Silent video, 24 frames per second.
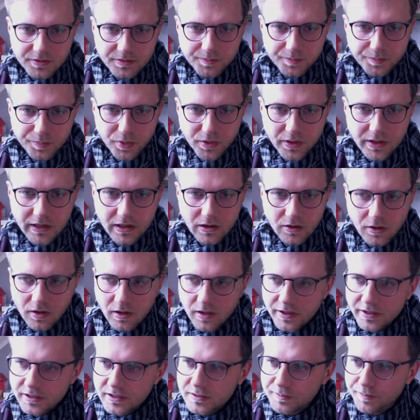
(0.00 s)
putting all
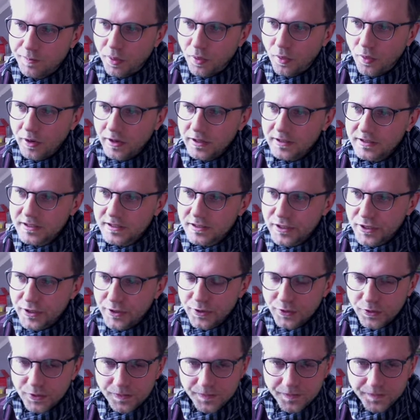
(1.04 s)
these points
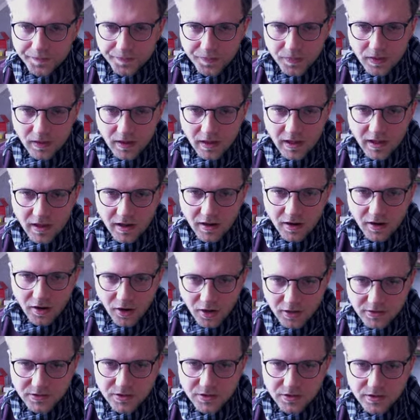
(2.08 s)
here
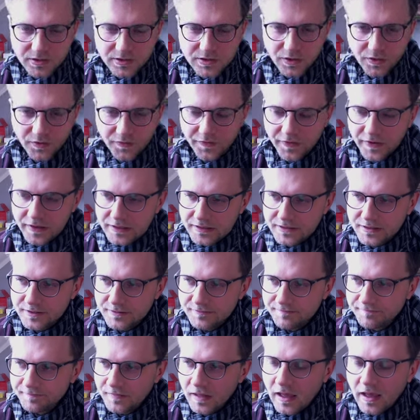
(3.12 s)
onto the surface
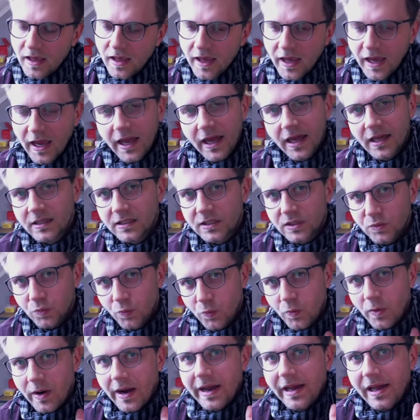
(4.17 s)
and
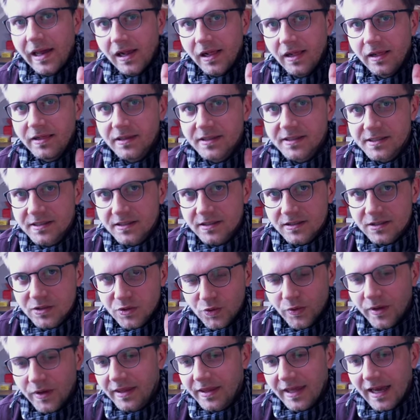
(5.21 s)
while
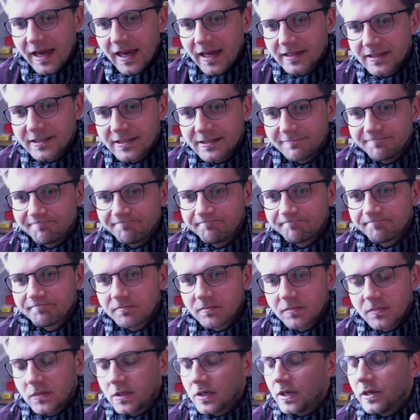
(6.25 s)
doing that
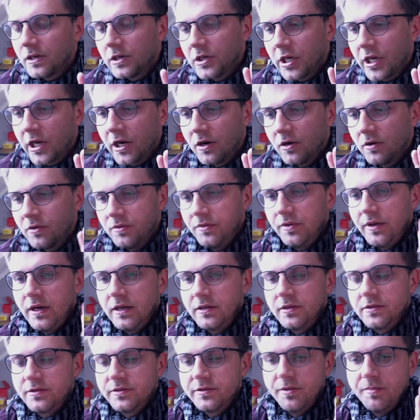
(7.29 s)
take care
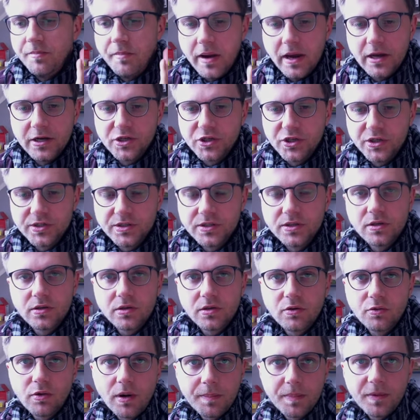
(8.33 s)
that the mesh is not
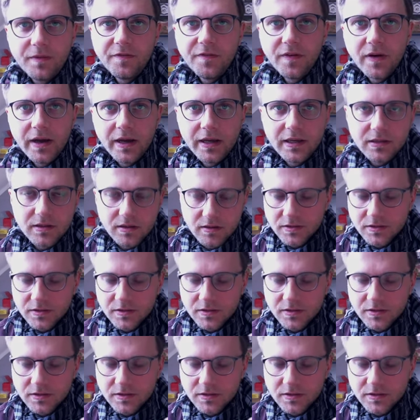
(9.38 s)
crepified